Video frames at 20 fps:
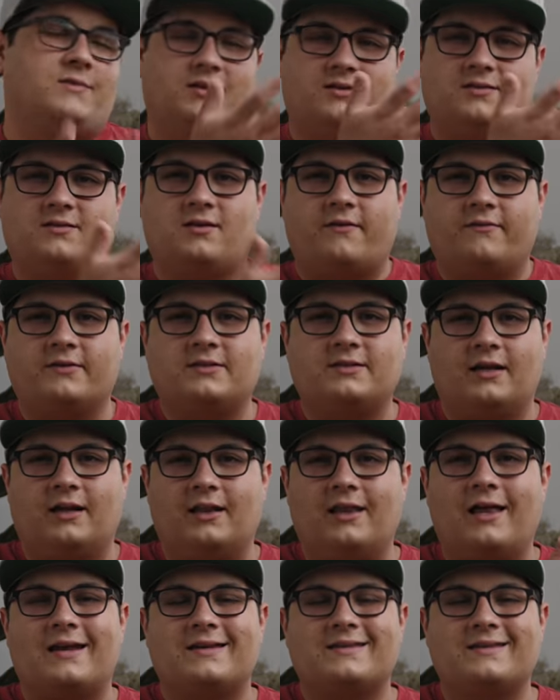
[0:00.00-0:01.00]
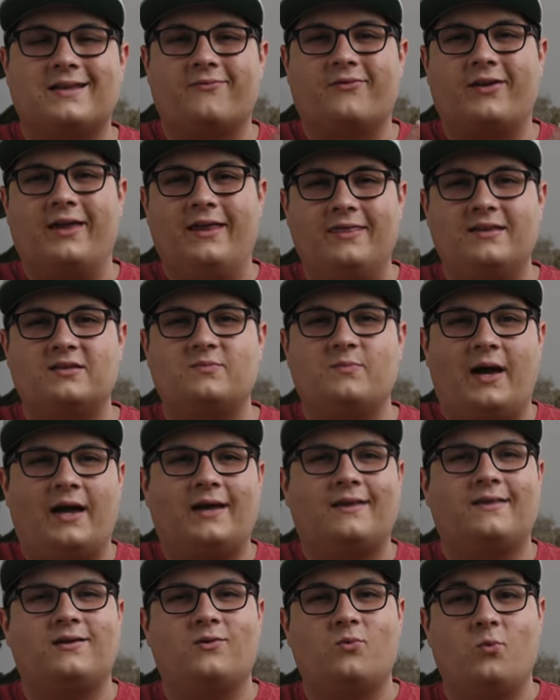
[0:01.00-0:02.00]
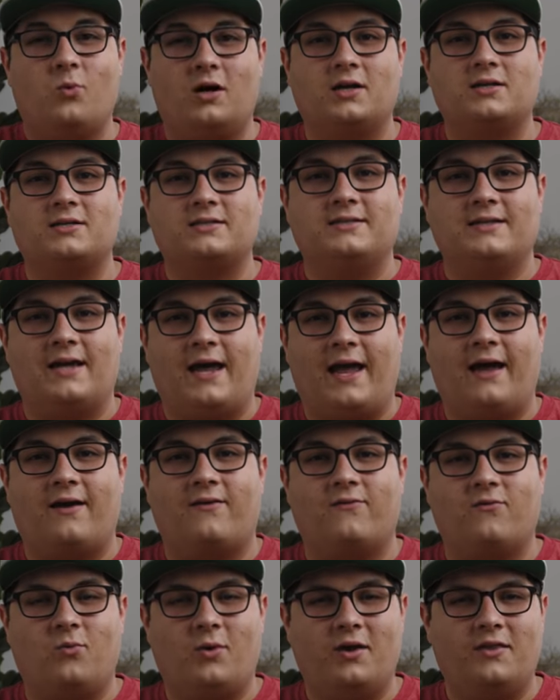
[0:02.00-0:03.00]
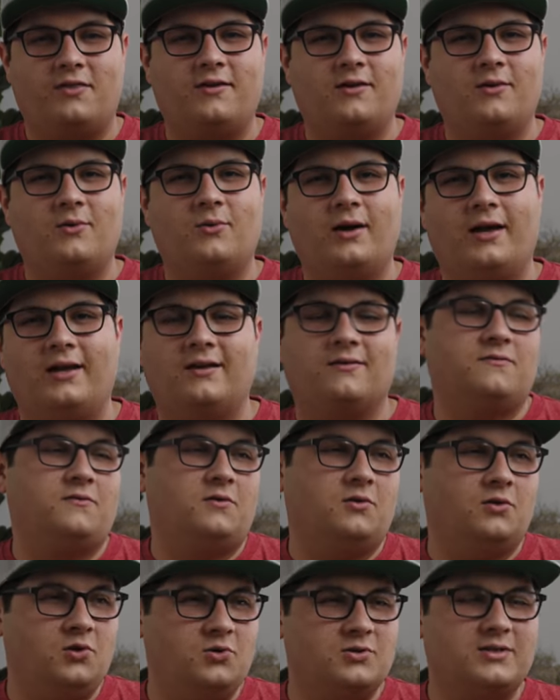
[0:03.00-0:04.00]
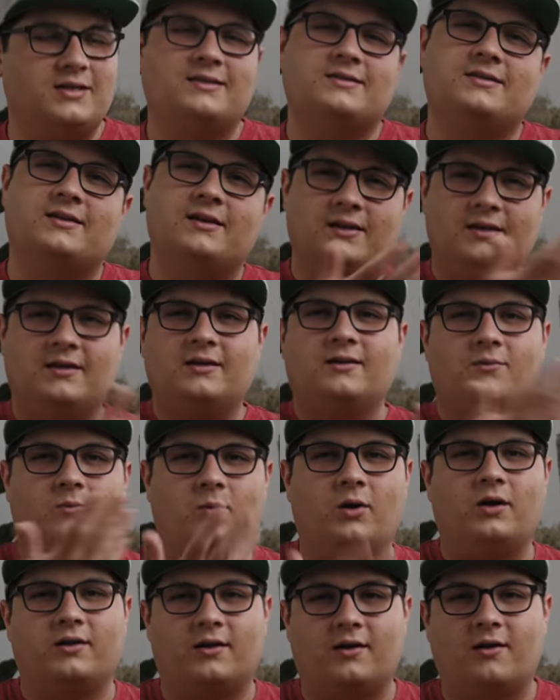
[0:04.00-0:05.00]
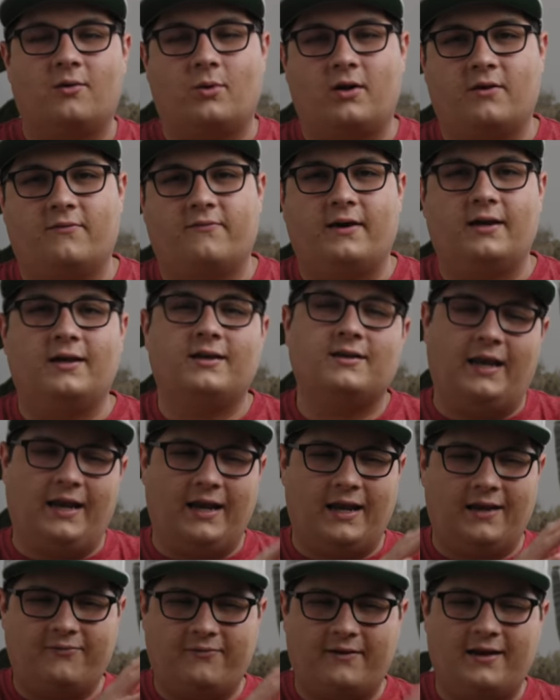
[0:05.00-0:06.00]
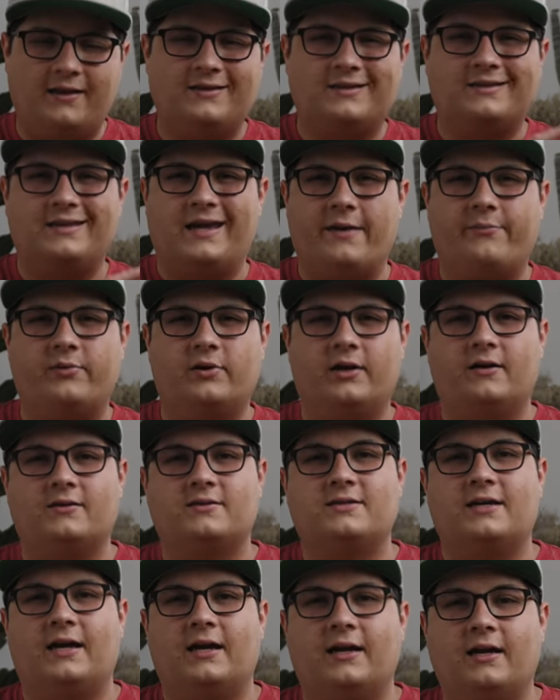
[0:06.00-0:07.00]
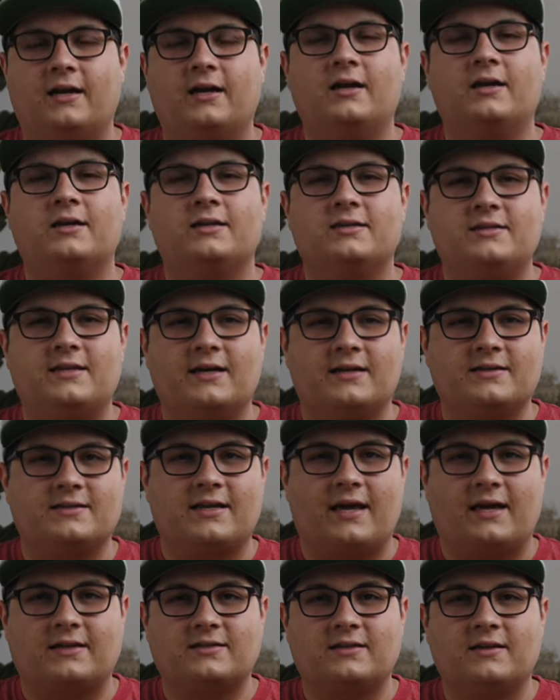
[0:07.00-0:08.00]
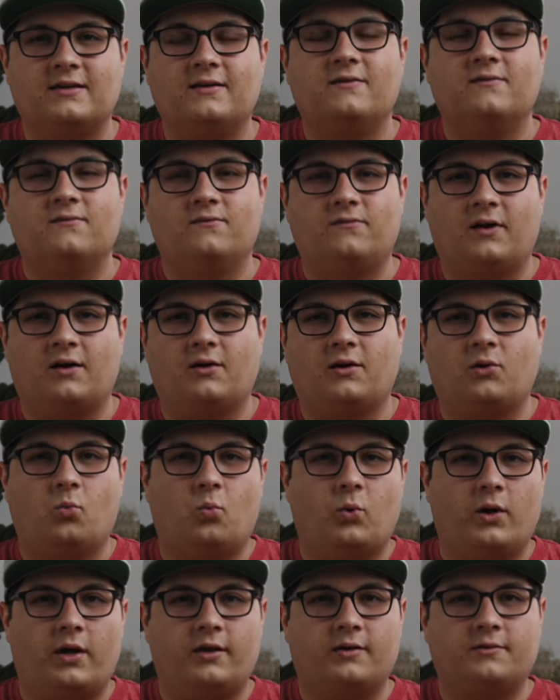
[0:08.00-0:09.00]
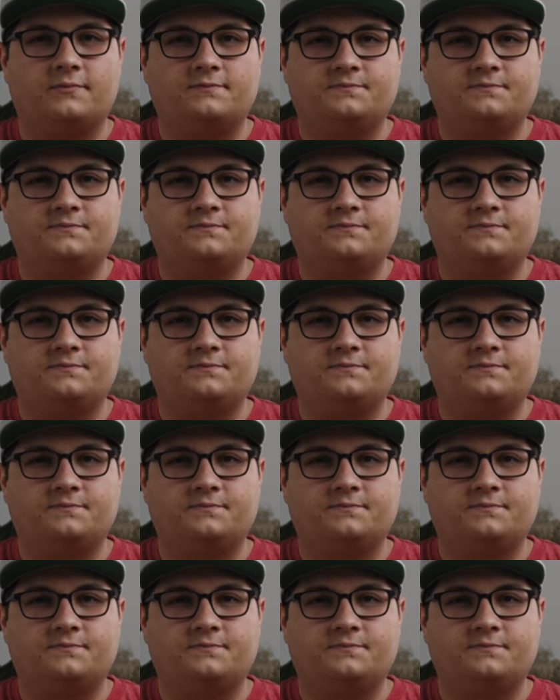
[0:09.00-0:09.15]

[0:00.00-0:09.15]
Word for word: there's obviously a lot of stuff in this bag that you want to have with you. And if you lose it, well, you're gonna wanna find it. And I find that the Apple AirTag does that very well.